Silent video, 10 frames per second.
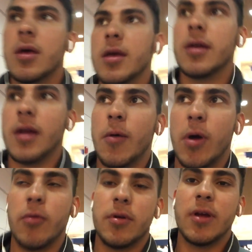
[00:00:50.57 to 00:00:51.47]
And I
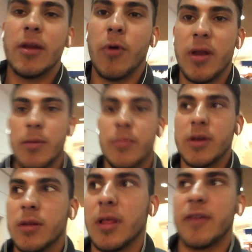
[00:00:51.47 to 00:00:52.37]
wound up
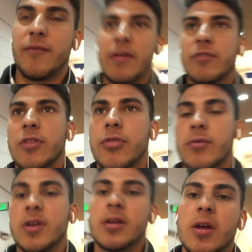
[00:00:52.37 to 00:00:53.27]
being like
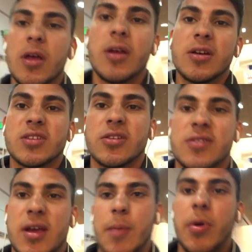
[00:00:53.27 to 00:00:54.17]
53, so I had to
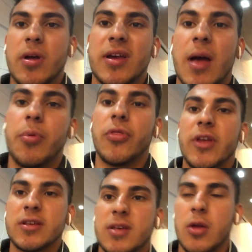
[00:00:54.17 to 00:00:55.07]
take a couple
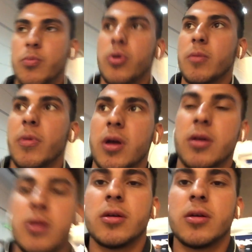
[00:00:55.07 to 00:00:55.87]
things out and put in my